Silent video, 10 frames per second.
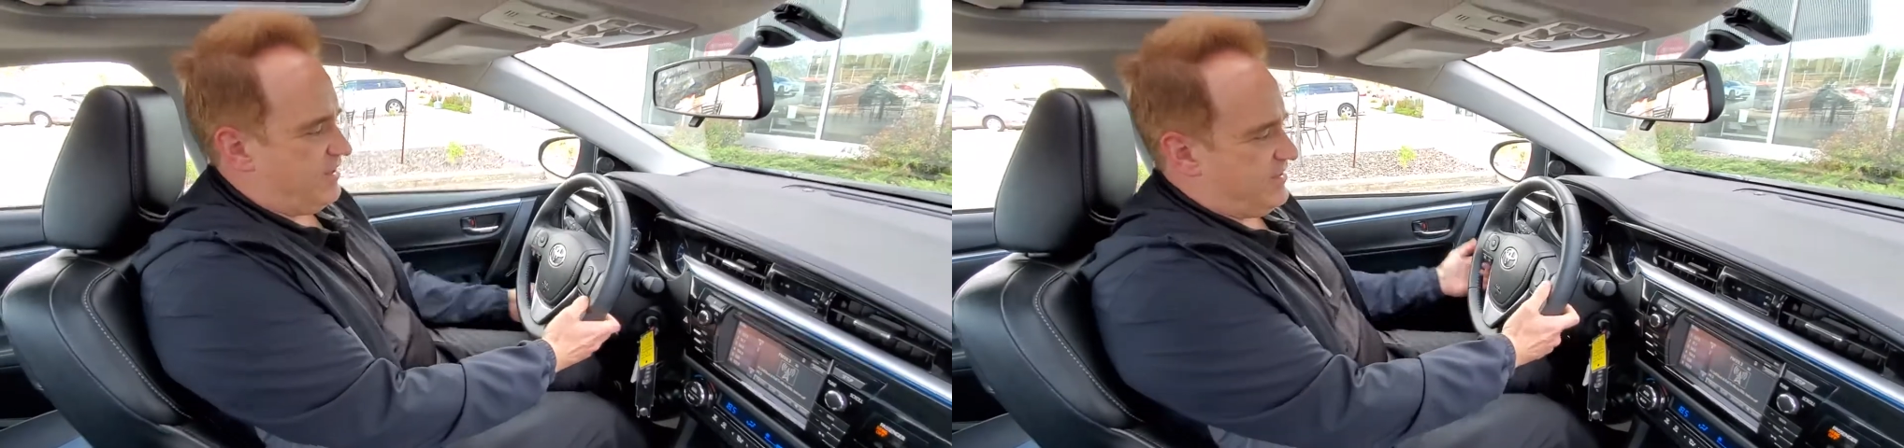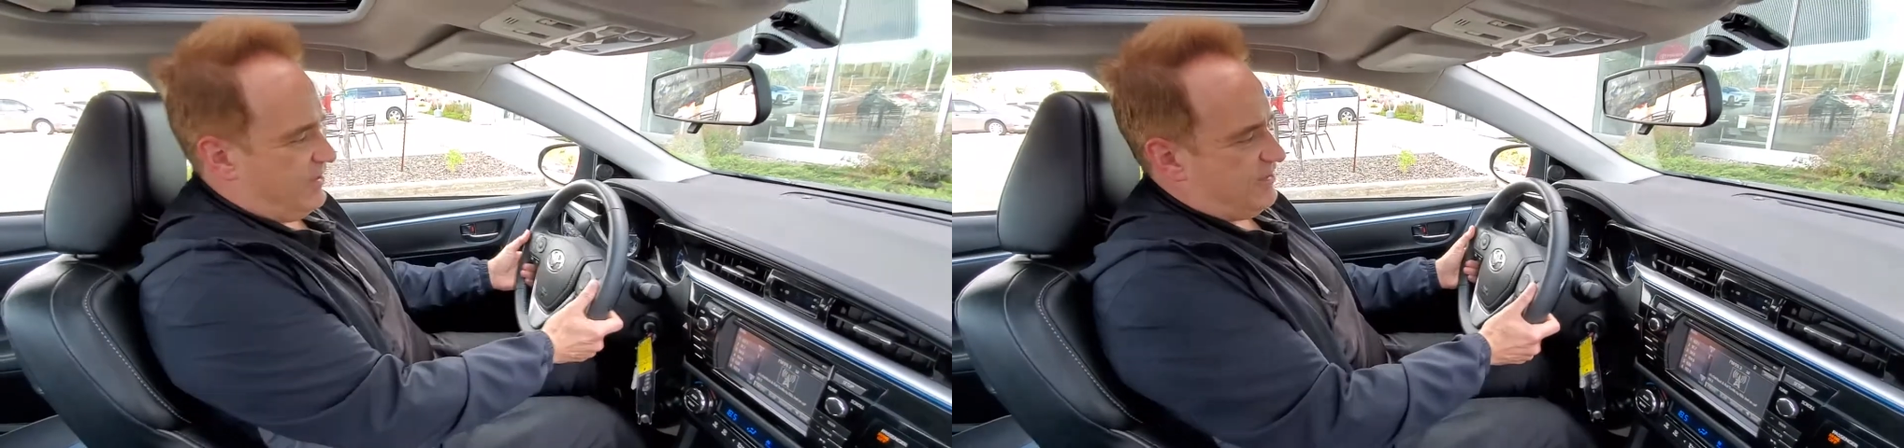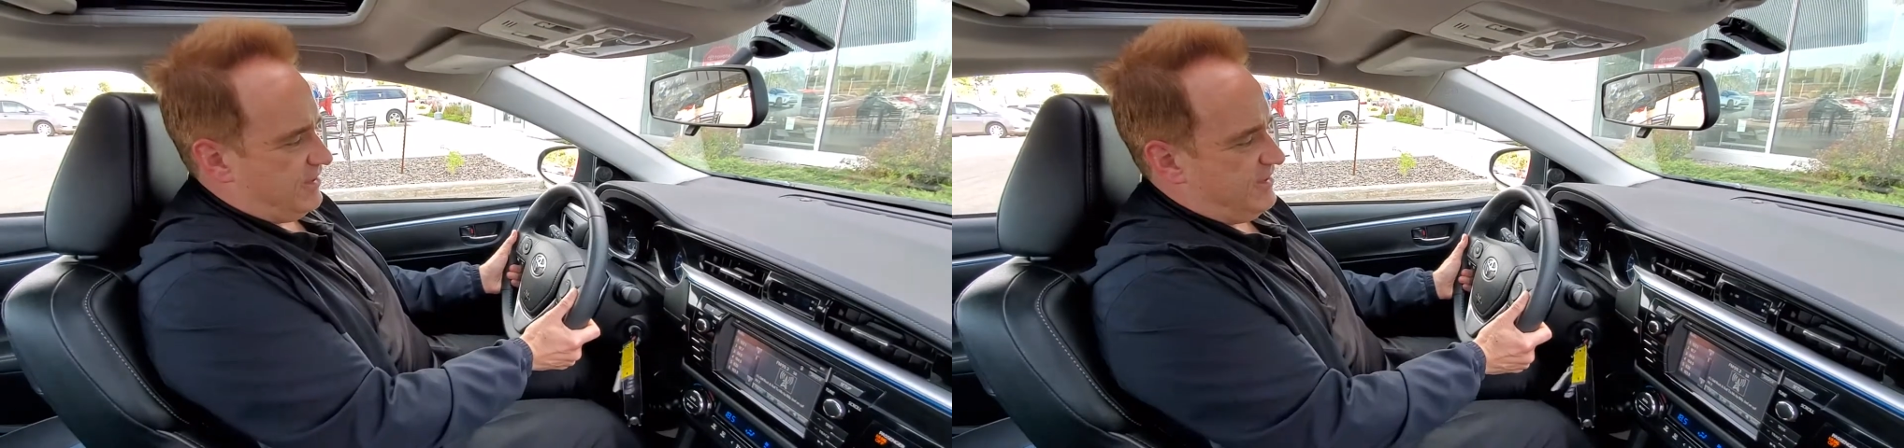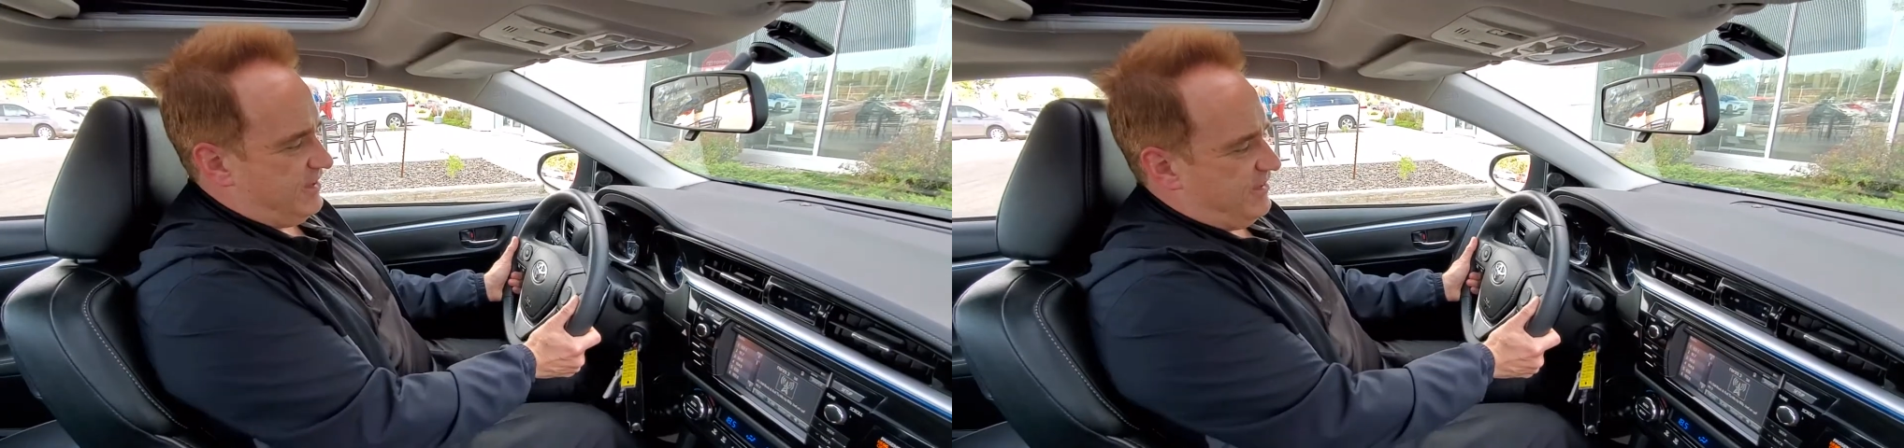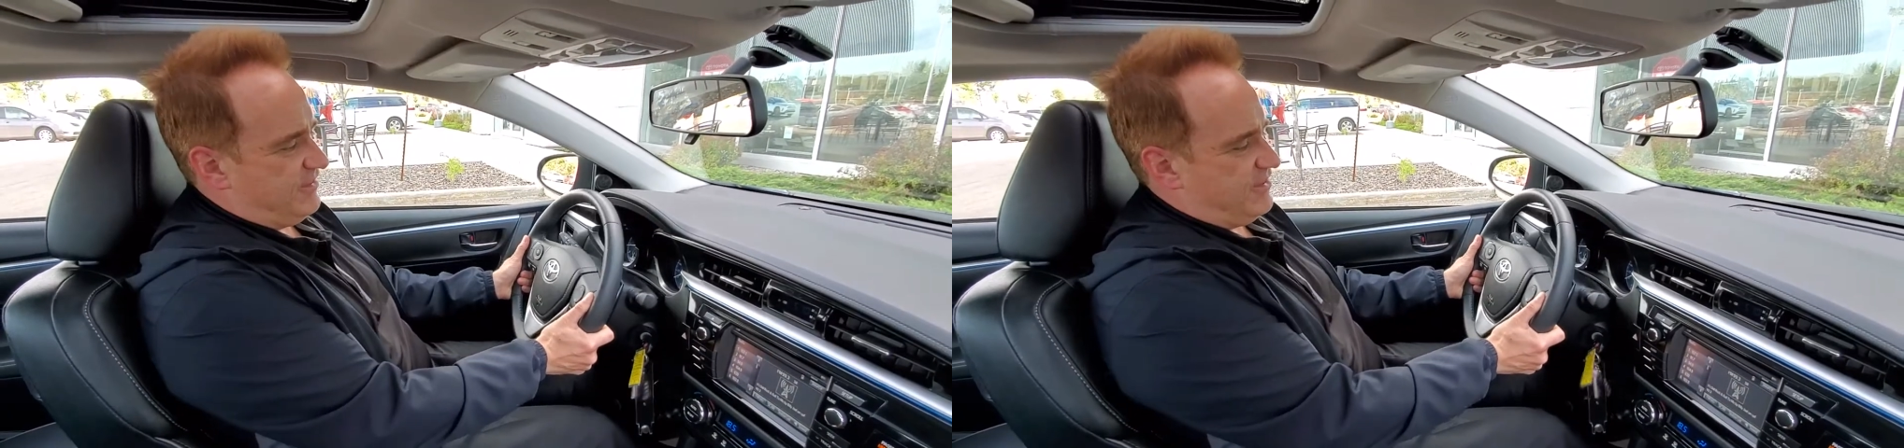tilt and
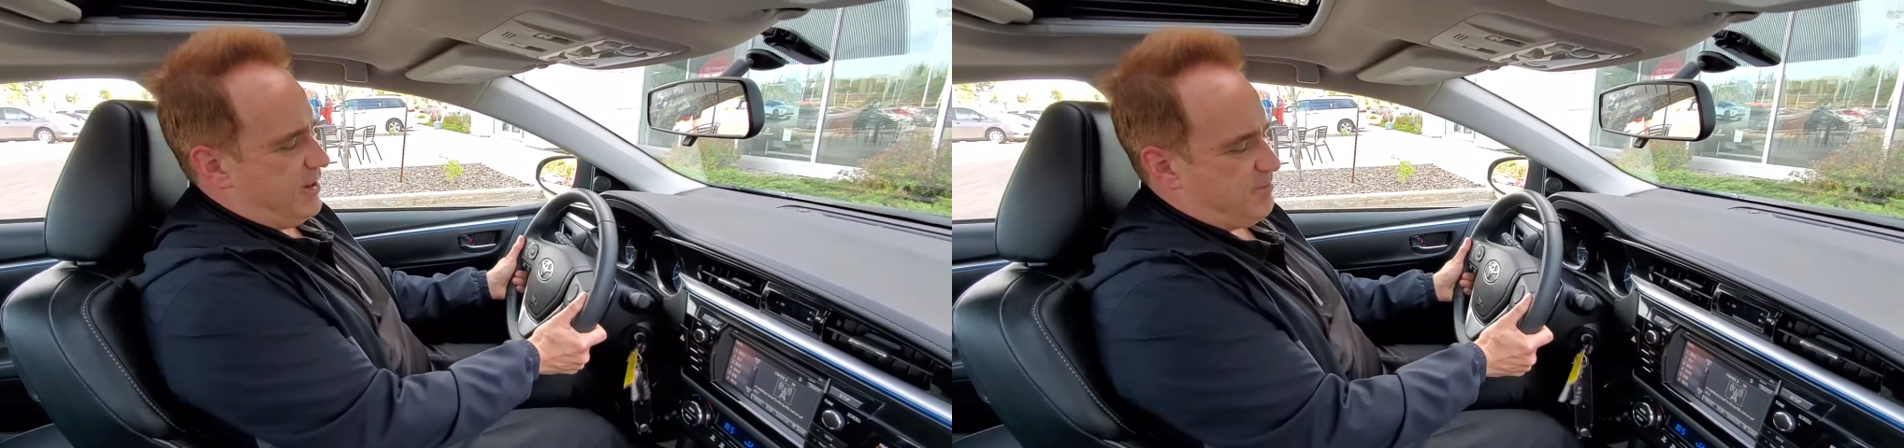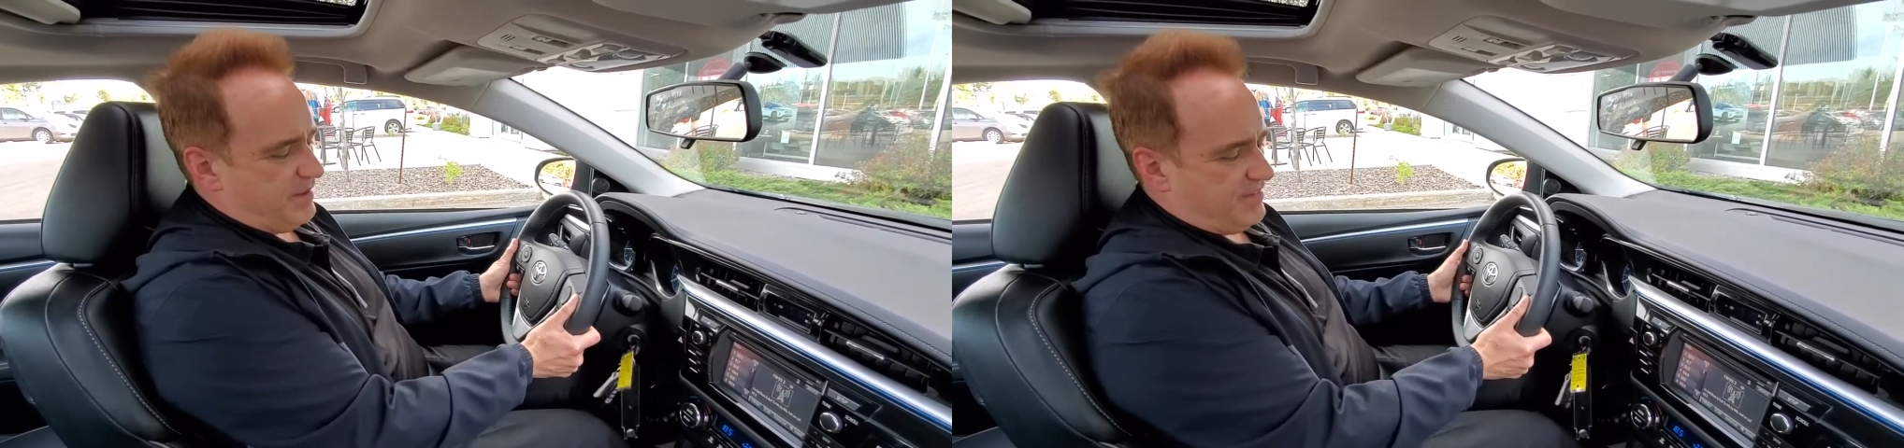telescopic